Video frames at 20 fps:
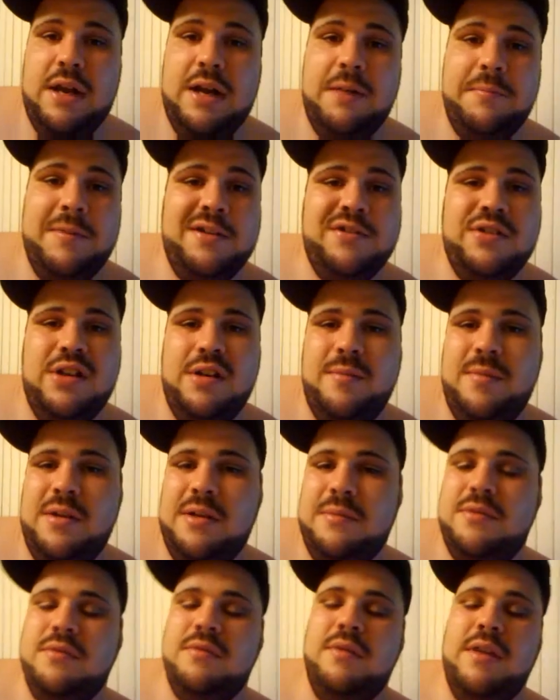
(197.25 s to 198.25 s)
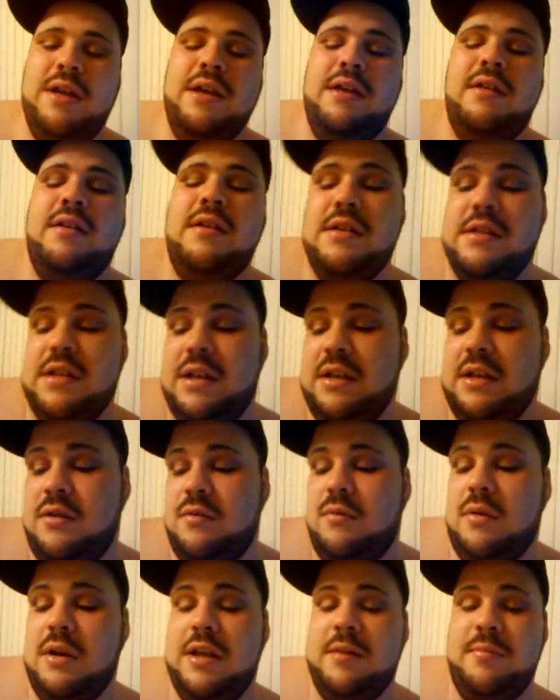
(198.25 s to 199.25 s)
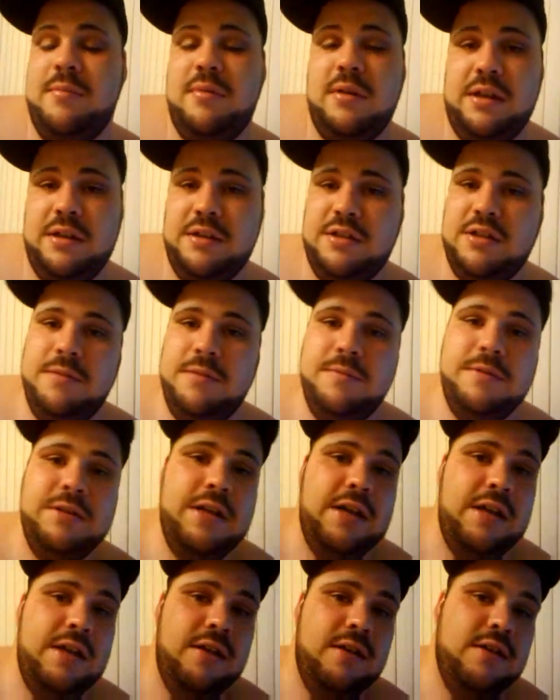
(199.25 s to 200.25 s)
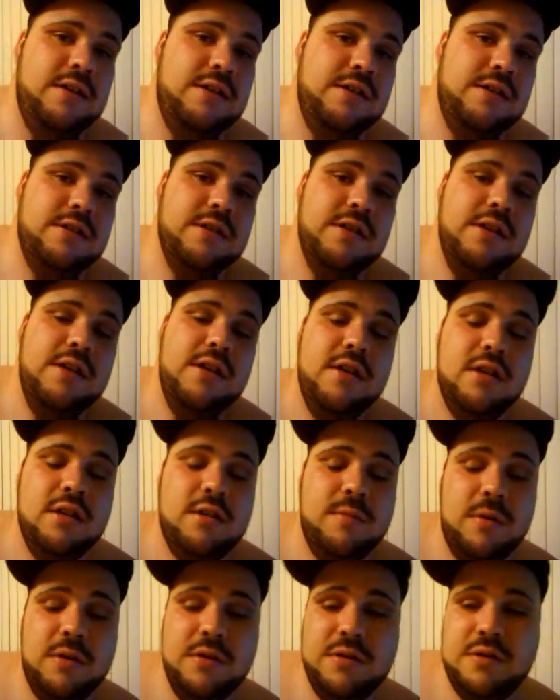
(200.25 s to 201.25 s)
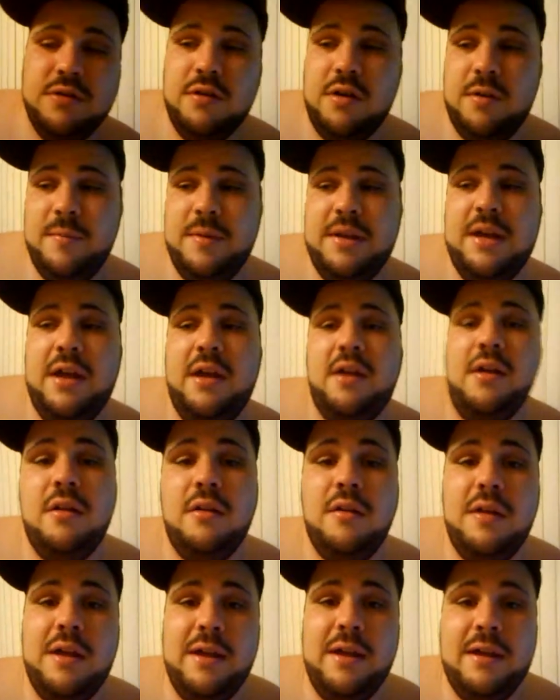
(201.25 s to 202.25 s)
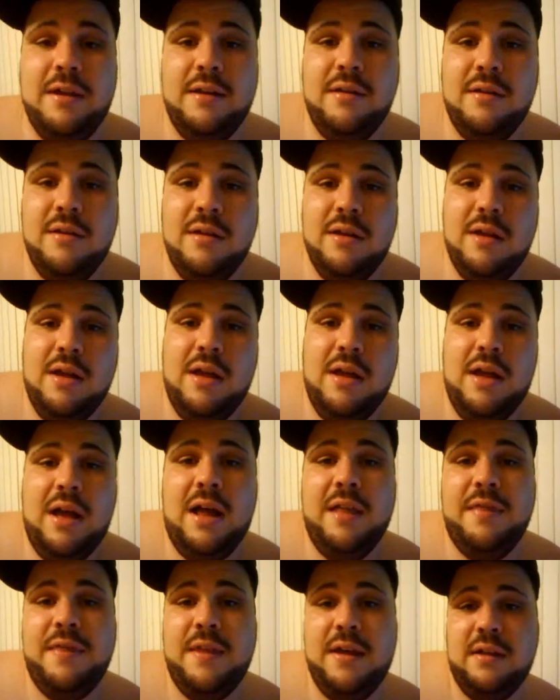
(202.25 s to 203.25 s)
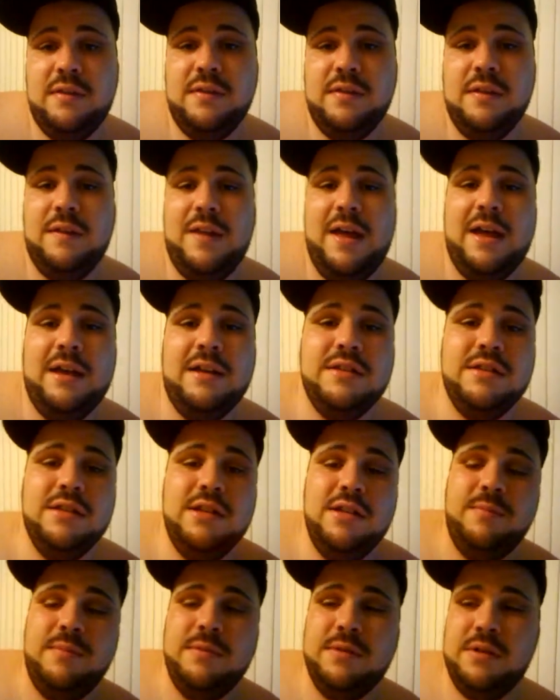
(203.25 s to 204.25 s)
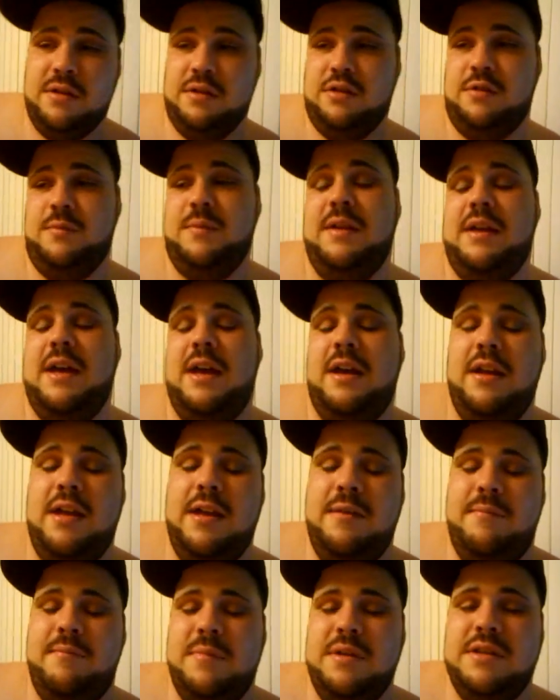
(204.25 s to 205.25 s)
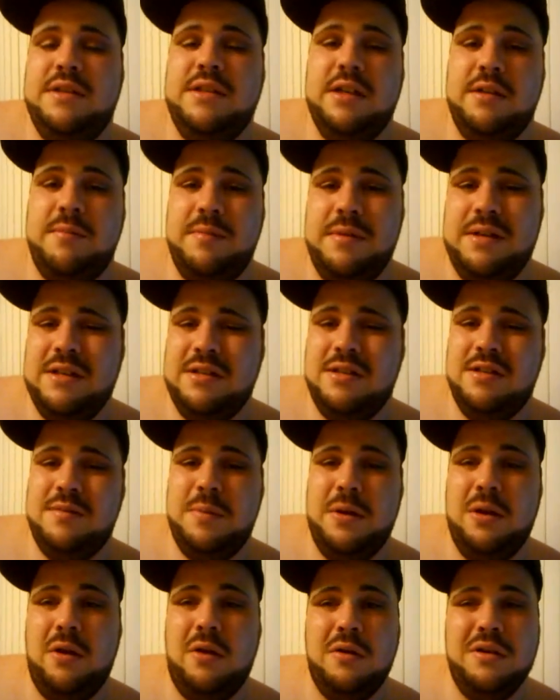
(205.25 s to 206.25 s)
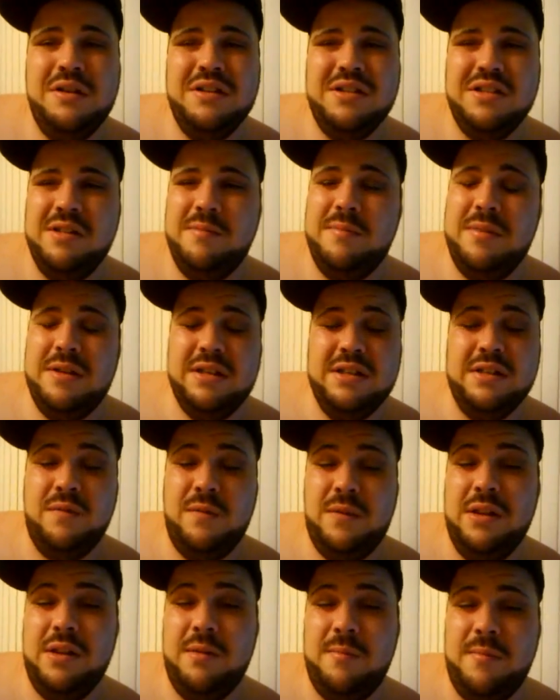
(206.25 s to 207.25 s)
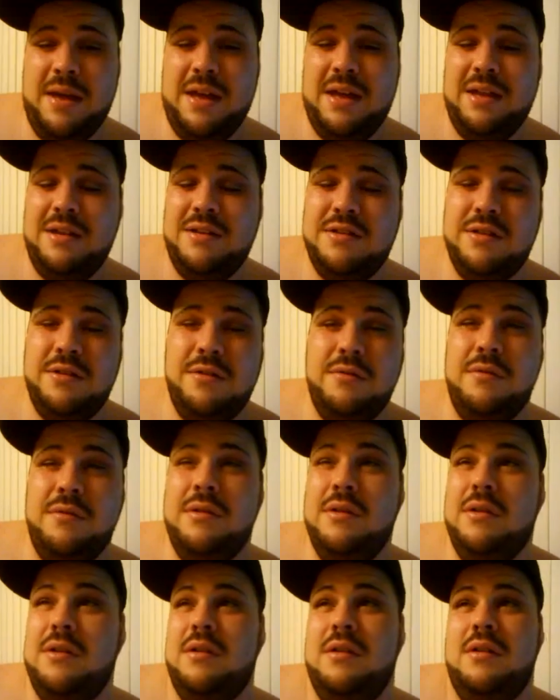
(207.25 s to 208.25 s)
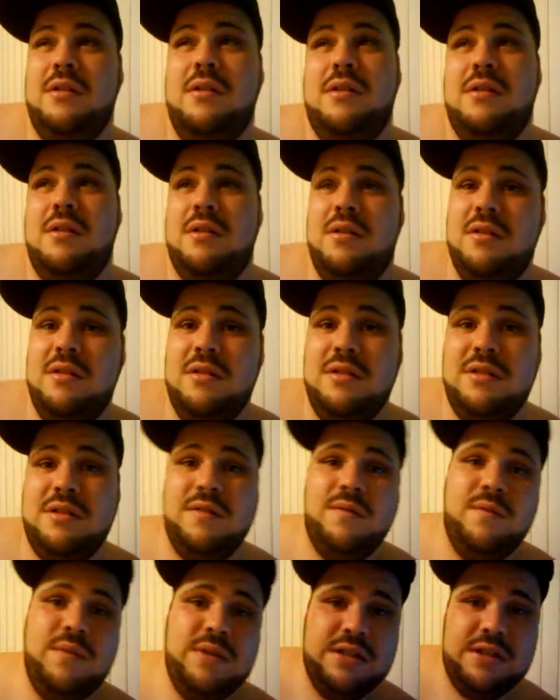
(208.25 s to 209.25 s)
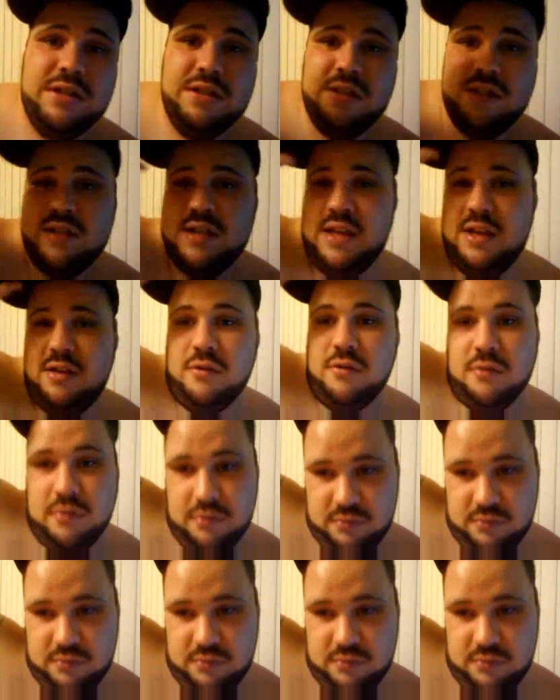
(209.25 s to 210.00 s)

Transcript: I'm not trying to be up too late because I do want to get plenty of sleep tonight because tomorrow's still going to be hell, and I think the lack of sleep has also been kind of keeping me sick because it's been hard to sleep because of feeling bad. So, oh, it's a vicious cycle.